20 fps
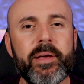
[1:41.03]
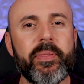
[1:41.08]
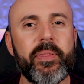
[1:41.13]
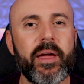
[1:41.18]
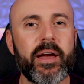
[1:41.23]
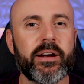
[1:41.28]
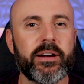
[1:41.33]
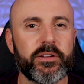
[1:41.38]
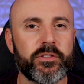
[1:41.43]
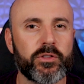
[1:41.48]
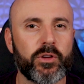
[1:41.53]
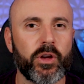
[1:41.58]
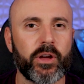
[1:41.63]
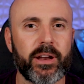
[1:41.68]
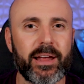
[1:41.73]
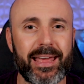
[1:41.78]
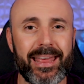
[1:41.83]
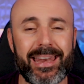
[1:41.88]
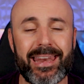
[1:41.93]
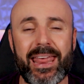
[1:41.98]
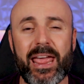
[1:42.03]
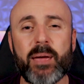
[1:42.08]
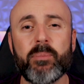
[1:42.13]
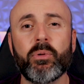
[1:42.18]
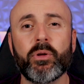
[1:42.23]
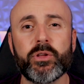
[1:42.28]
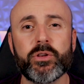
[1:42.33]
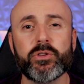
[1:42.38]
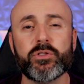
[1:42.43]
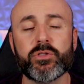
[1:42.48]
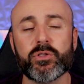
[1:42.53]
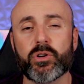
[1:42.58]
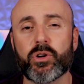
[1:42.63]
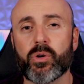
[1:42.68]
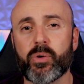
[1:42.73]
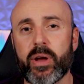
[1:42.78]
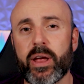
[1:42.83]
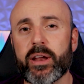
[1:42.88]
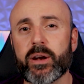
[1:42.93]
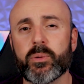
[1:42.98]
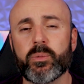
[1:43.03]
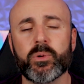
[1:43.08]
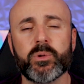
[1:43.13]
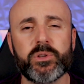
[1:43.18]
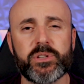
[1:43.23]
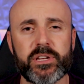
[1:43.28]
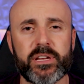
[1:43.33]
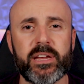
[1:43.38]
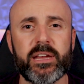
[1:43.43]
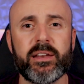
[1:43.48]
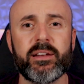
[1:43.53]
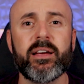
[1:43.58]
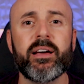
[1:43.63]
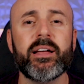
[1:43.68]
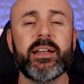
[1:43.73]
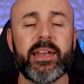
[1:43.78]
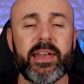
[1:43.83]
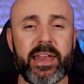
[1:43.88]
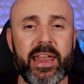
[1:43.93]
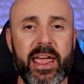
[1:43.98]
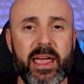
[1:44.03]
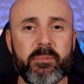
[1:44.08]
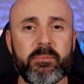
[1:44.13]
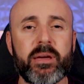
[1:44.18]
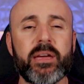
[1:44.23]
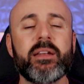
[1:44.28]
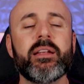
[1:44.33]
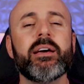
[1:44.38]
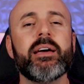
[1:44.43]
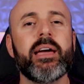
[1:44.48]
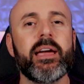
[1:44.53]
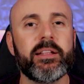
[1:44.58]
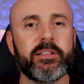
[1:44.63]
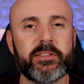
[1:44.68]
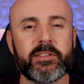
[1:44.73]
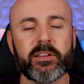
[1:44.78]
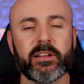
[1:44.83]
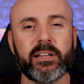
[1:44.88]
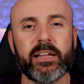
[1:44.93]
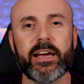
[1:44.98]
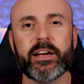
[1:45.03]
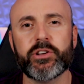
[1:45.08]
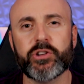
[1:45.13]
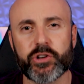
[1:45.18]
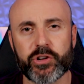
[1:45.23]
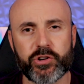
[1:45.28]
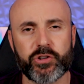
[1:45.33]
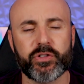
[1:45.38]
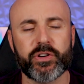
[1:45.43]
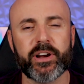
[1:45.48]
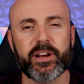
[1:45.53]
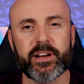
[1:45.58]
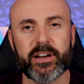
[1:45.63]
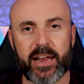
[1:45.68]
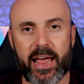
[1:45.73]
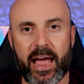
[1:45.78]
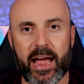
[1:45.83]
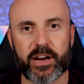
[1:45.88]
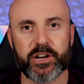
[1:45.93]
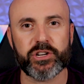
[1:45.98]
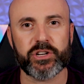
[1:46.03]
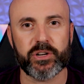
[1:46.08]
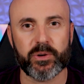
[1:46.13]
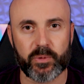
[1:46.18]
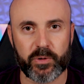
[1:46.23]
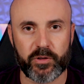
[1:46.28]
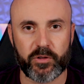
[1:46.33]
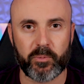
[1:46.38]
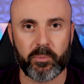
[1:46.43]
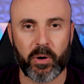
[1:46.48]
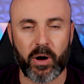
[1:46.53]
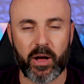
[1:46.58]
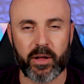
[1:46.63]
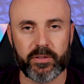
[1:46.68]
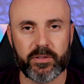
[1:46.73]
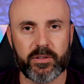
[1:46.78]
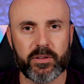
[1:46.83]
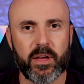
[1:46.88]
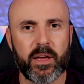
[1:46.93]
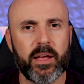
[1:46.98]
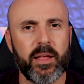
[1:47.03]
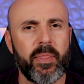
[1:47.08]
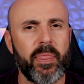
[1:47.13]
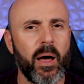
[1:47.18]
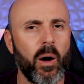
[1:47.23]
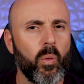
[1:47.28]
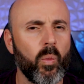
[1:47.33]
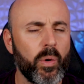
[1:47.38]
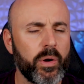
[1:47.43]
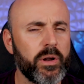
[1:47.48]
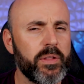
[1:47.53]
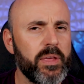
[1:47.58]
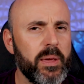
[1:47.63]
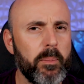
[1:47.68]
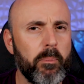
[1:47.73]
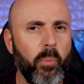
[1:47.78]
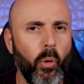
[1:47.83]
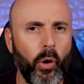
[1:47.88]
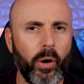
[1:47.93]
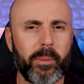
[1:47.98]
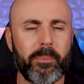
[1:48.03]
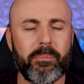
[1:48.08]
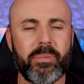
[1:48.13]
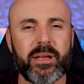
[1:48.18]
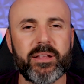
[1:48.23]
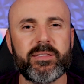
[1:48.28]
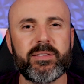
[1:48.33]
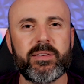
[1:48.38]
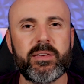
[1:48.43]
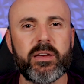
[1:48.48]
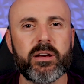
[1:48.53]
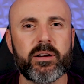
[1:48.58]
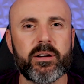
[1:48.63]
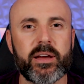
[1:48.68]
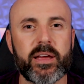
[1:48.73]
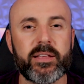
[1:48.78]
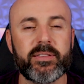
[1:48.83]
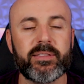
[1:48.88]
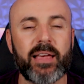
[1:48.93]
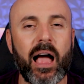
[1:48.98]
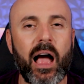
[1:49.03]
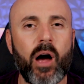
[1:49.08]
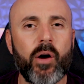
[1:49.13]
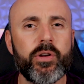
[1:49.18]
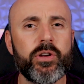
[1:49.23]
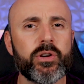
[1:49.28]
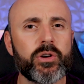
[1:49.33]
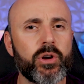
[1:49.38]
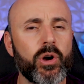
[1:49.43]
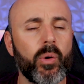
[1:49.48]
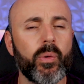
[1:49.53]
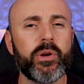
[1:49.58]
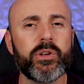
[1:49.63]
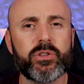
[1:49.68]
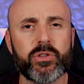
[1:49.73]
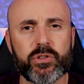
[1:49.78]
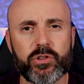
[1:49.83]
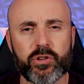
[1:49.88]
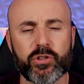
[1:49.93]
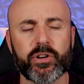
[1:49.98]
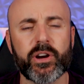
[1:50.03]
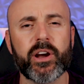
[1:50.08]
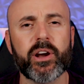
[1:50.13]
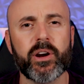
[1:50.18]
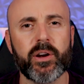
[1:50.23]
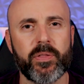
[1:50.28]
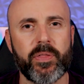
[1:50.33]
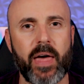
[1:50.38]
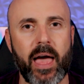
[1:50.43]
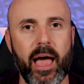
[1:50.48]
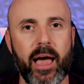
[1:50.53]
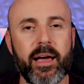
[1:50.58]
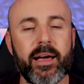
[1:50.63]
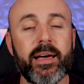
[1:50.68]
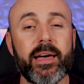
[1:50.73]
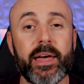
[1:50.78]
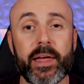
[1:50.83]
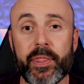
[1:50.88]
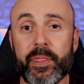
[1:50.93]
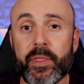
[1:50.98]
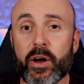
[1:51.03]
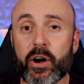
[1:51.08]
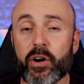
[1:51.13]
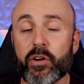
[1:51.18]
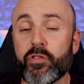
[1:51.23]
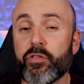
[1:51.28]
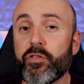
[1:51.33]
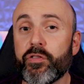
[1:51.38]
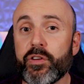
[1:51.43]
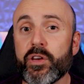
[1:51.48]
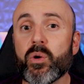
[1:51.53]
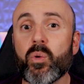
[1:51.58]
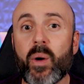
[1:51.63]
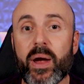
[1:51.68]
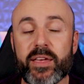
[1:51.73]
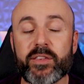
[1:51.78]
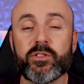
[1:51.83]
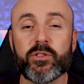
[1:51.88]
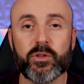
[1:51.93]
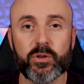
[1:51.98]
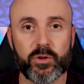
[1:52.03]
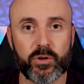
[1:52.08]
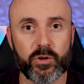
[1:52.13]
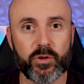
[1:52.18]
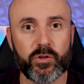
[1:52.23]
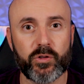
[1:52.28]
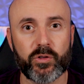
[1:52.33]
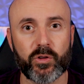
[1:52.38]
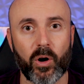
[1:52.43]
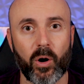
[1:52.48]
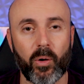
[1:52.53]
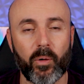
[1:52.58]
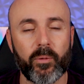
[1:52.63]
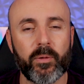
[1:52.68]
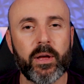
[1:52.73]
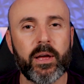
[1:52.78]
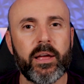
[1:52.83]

in there, it's gonna enable you to create a routine, name it, and select your trigger and action response. Now, one of the important bits here is how you're going to trigger that, and there are a few ways to do so.